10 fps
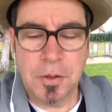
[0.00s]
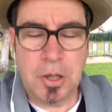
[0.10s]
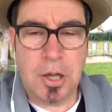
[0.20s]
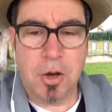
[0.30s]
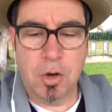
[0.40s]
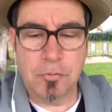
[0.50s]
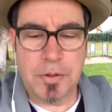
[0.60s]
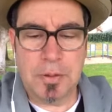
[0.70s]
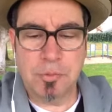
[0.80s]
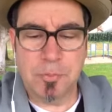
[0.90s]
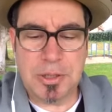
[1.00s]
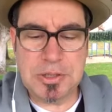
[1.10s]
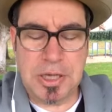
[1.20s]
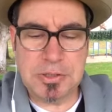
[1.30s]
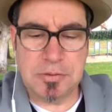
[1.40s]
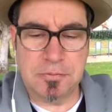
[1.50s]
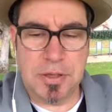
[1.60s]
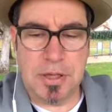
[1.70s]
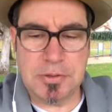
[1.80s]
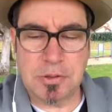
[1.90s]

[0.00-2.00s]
over the implementation phase,